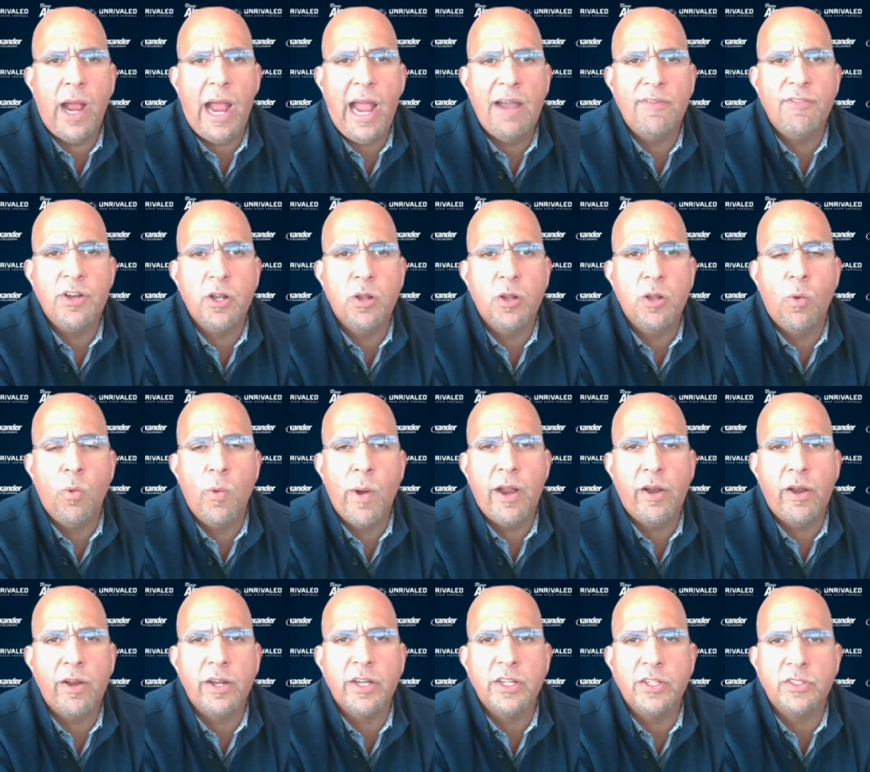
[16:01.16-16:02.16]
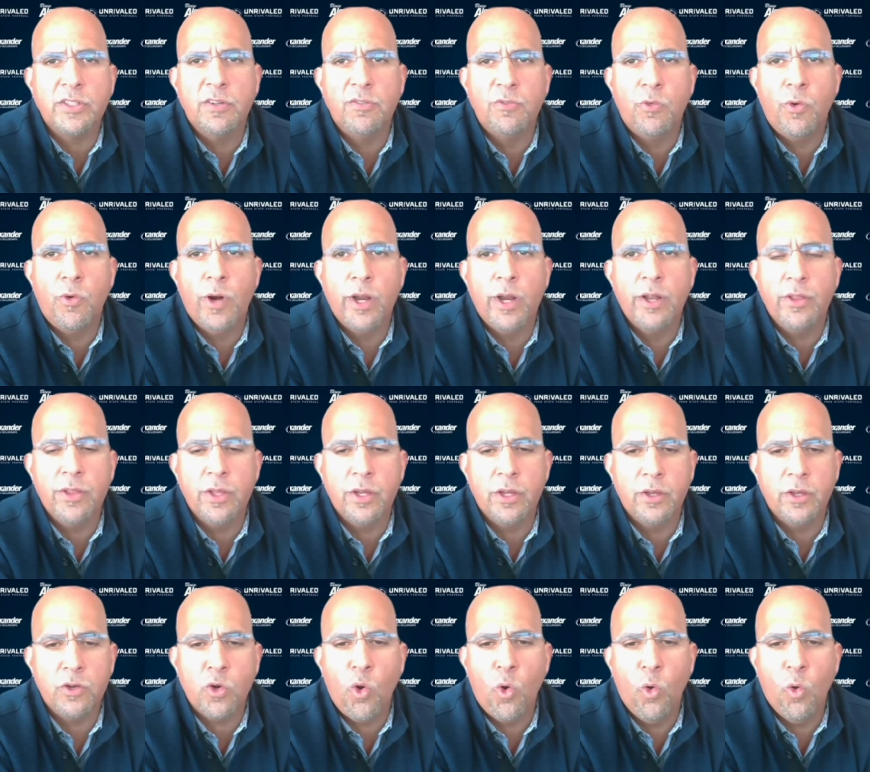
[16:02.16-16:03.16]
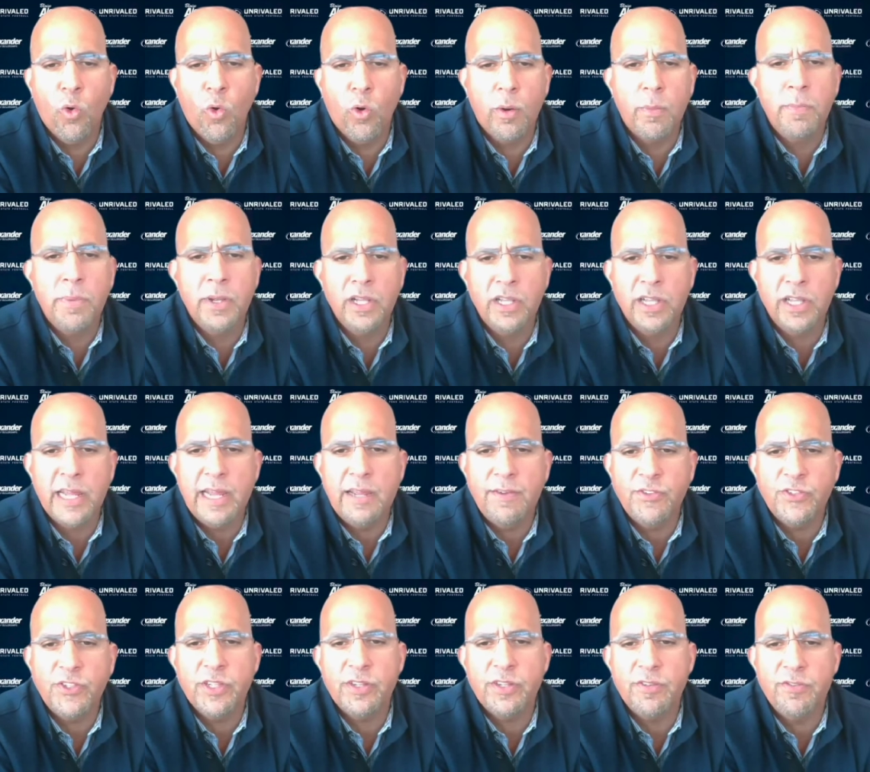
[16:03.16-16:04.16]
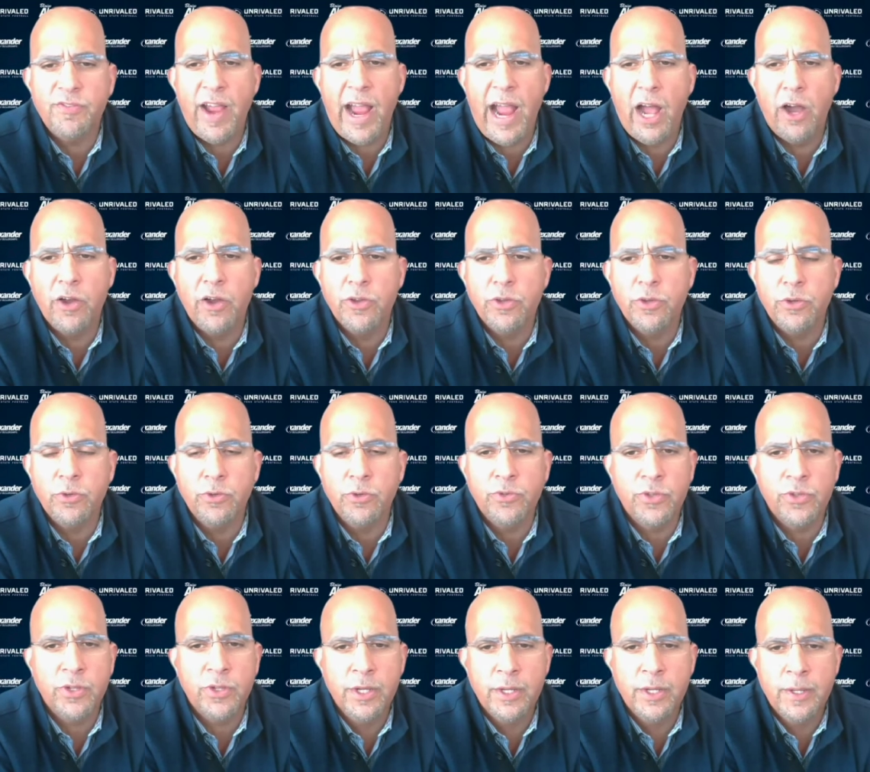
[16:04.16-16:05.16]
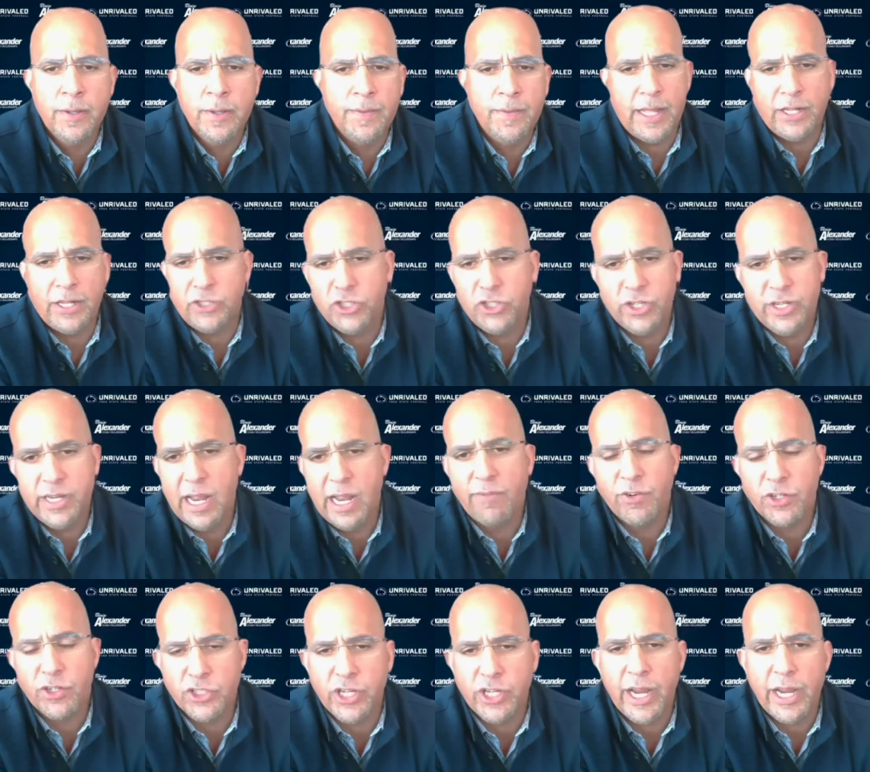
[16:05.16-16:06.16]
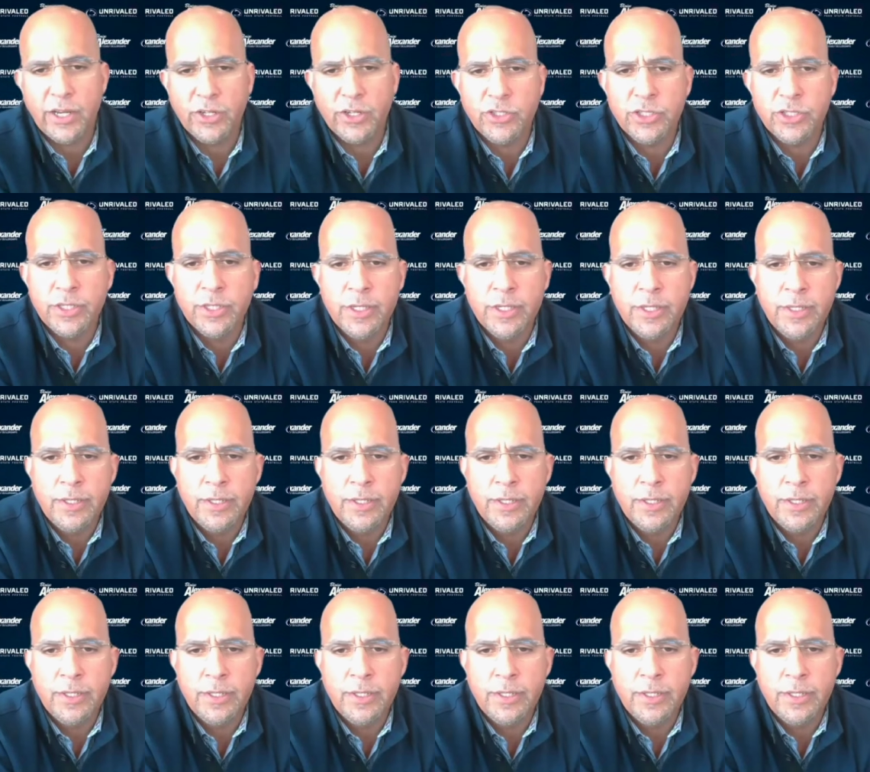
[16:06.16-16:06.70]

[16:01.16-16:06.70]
having an awareness of what are the core beliefs and values that should never change.